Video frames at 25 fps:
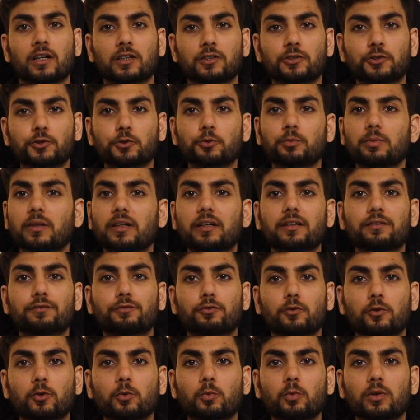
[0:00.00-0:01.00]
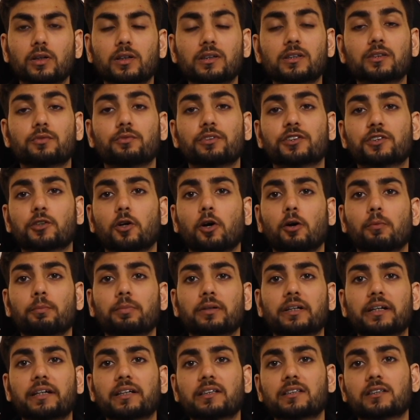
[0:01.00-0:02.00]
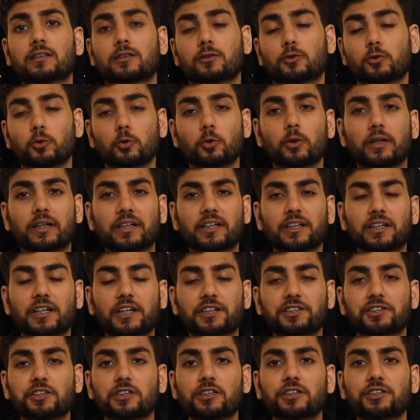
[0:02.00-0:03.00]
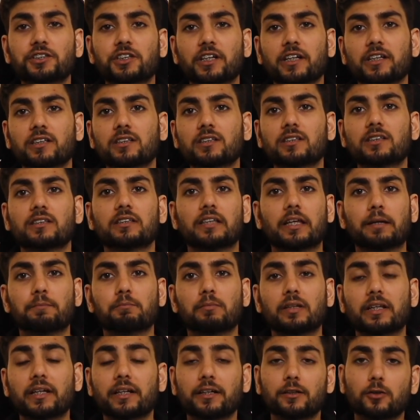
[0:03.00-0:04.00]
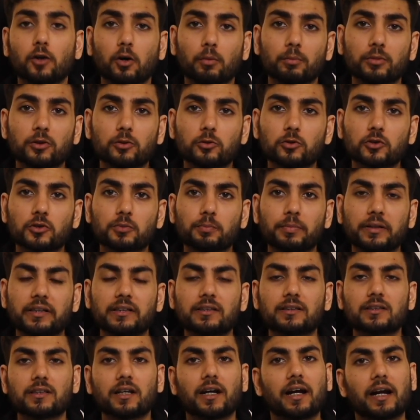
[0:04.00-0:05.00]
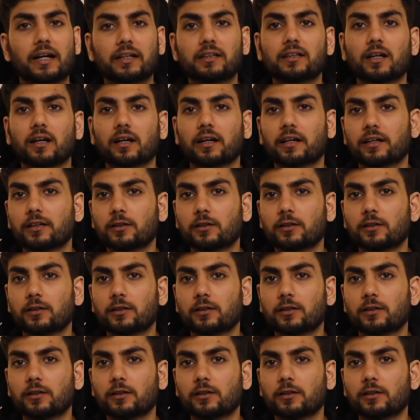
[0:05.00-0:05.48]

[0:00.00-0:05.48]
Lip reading: Jubilant Foodworks, which operates two international chains, namely Domino's Pizza and Dunkin'